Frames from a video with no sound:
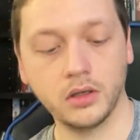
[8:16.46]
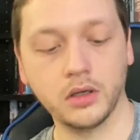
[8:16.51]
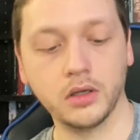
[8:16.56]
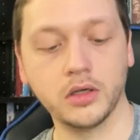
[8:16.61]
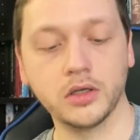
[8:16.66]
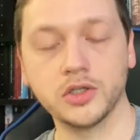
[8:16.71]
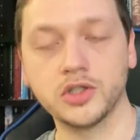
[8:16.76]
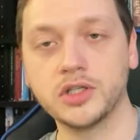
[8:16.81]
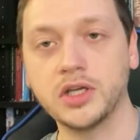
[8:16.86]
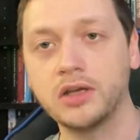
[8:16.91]

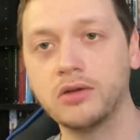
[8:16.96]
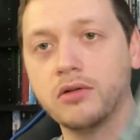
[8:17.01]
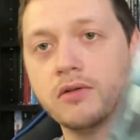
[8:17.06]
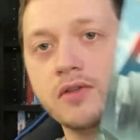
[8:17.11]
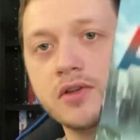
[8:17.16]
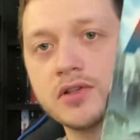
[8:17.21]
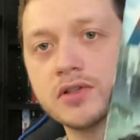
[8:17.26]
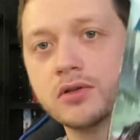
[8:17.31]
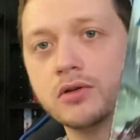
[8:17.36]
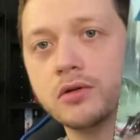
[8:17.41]
Shadow of the
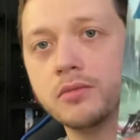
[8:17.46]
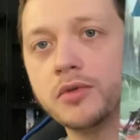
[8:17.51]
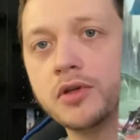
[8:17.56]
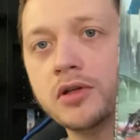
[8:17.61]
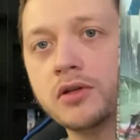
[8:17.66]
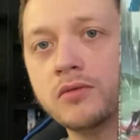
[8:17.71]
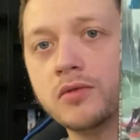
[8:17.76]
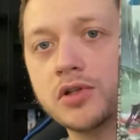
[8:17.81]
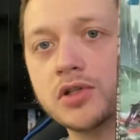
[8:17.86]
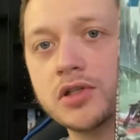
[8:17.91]

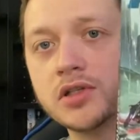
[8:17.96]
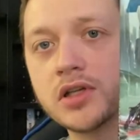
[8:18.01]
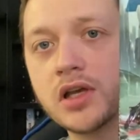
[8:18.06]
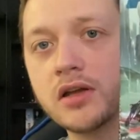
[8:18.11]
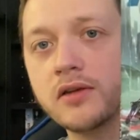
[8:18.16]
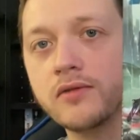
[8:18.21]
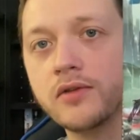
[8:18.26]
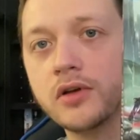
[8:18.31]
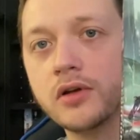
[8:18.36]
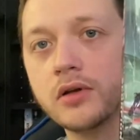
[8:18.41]
Scorpion, which is kind
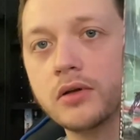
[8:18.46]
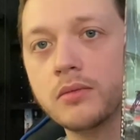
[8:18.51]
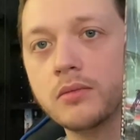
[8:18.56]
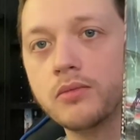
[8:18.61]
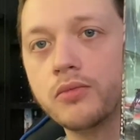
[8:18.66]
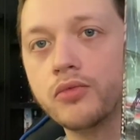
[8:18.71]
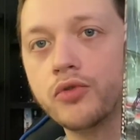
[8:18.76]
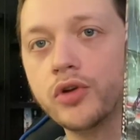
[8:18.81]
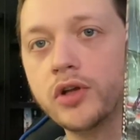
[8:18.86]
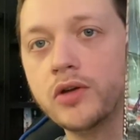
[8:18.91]
of a
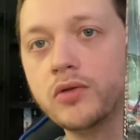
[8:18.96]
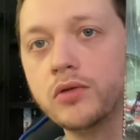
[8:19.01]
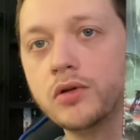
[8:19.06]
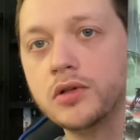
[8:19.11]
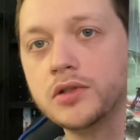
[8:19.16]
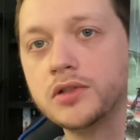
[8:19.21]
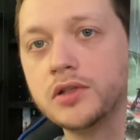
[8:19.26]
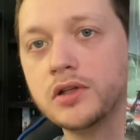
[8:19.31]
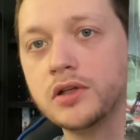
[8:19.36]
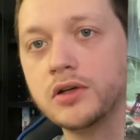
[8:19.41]
prequel
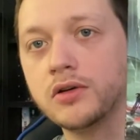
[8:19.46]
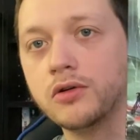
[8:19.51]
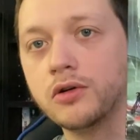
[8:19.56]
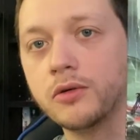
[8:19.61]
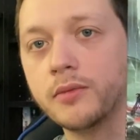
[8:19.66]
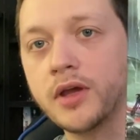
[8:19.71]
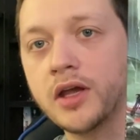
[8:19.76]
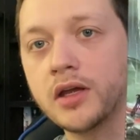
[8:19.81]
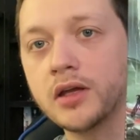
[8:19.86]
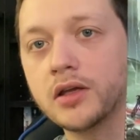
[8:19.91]
to the
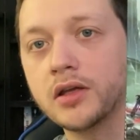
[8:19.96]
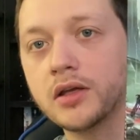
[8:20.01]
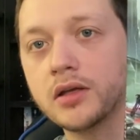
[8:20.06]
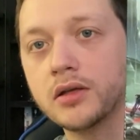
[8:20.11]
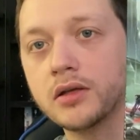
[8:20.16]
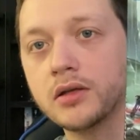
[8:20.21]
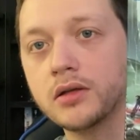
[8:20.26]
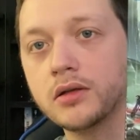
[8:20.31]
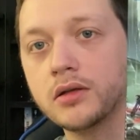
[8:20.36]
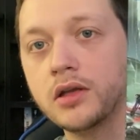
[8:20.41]
Cormac
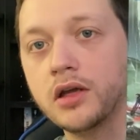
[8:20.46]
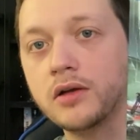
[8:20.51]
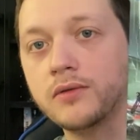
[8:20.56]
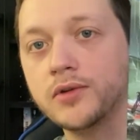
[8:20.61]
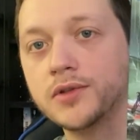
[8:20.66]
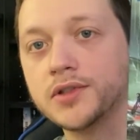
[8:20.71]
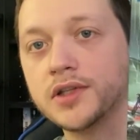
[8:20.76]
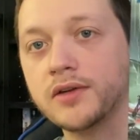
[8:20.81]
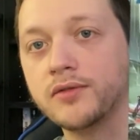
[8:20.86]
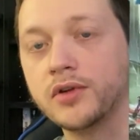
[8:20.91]

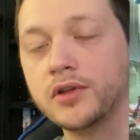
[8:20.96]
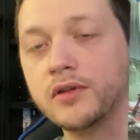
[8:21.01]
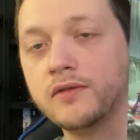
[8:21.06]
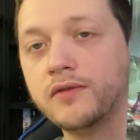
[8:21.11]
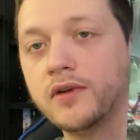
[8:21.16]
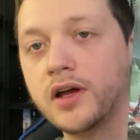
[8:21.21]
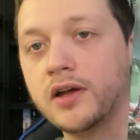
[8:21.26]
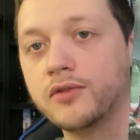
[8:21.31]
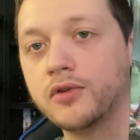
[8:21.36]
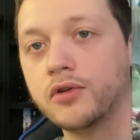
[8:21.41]
novels. I've read the
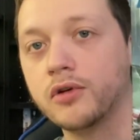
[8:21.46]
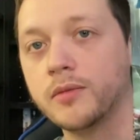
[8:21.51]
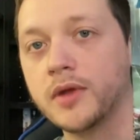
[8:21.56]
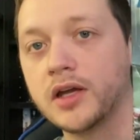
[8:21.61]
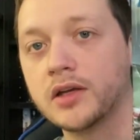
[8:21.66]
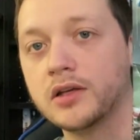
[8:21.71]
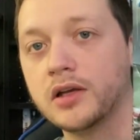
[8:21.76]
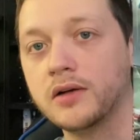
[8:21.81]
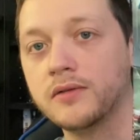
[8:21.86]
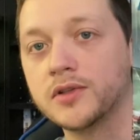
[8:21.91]
5
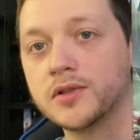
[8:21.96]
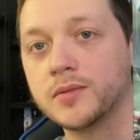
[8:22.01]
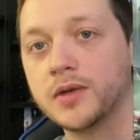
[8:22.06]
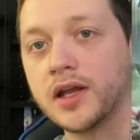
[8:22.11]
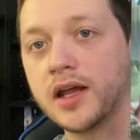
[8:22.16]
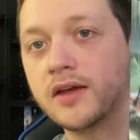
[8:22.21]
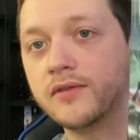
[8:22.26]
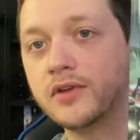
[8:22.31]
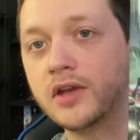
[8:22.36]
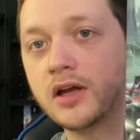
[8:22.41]
Cormac novels, but I
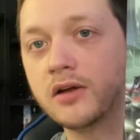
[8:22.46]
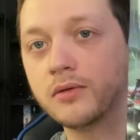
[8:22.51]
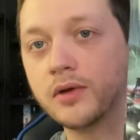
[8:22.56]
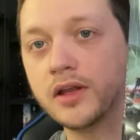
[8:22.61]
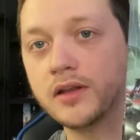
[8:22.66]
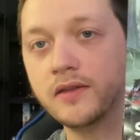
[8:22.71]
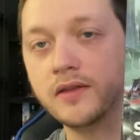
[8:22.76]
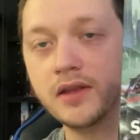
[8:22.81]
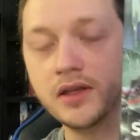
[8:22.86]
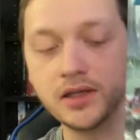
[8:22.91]
have not
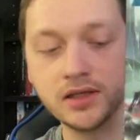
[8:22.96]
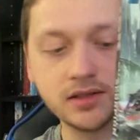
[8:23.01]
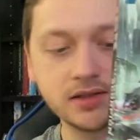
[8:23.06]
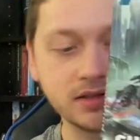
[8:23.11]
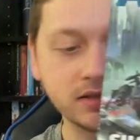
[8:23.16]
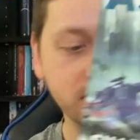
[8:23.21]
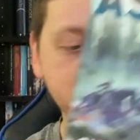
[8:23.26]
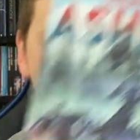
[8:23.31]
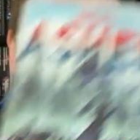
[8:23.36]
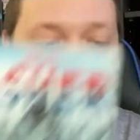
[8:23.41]
read this.